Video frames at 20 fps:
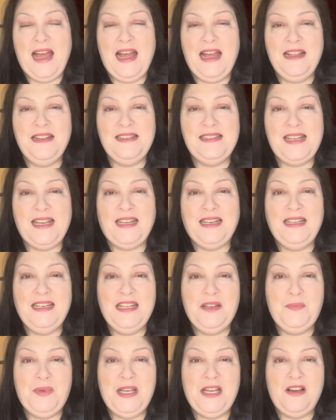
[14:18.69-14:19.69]
And
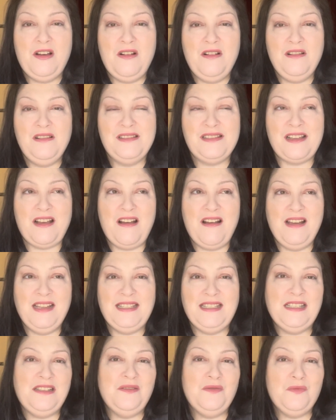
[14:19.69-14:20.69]
secondly, because I
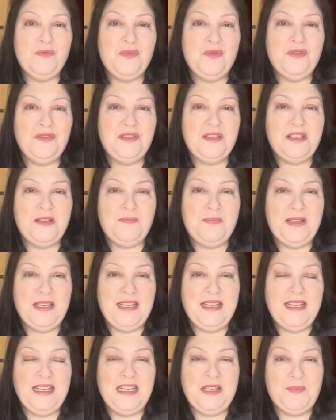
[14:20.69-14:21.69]
didn't want to
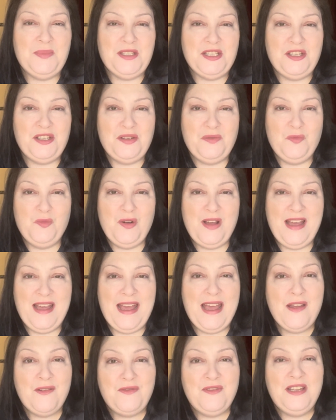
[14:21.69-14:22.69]
be in a position where
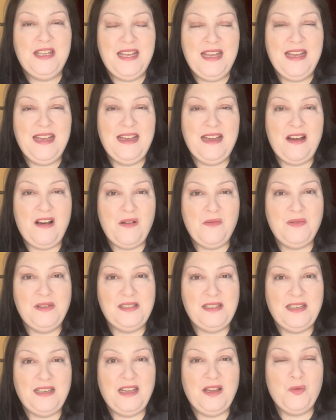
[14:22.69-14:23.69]
every year I was
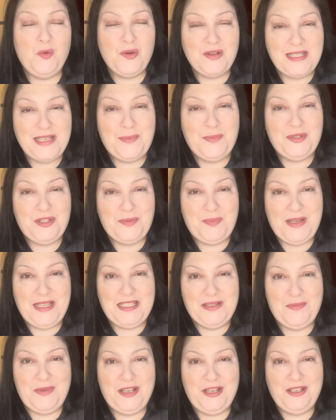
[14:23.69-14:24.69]
thinking, what temperature
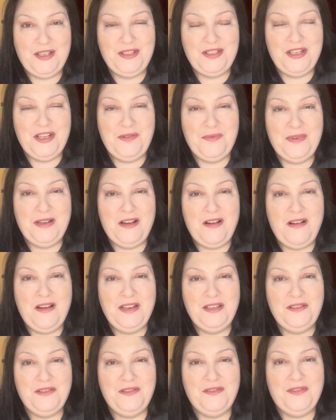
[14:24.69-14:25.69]
piece am I going to do, and
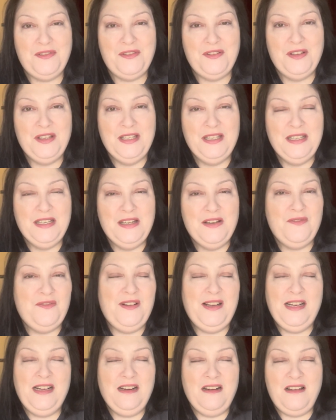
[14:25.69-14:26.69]
kind of
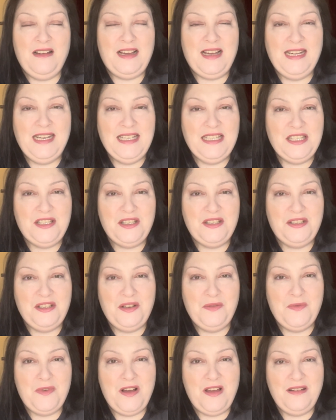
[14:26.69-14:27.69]
feeling like I needed to
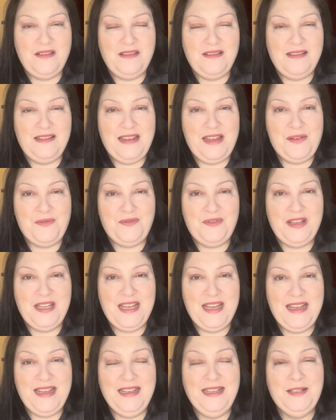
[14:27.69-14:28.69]
do one every
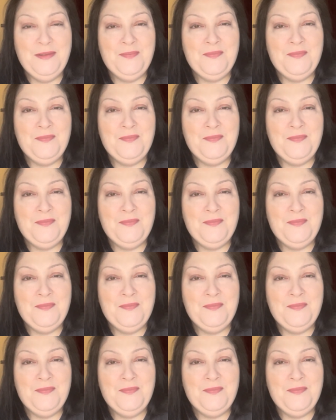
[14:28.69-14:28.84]
year.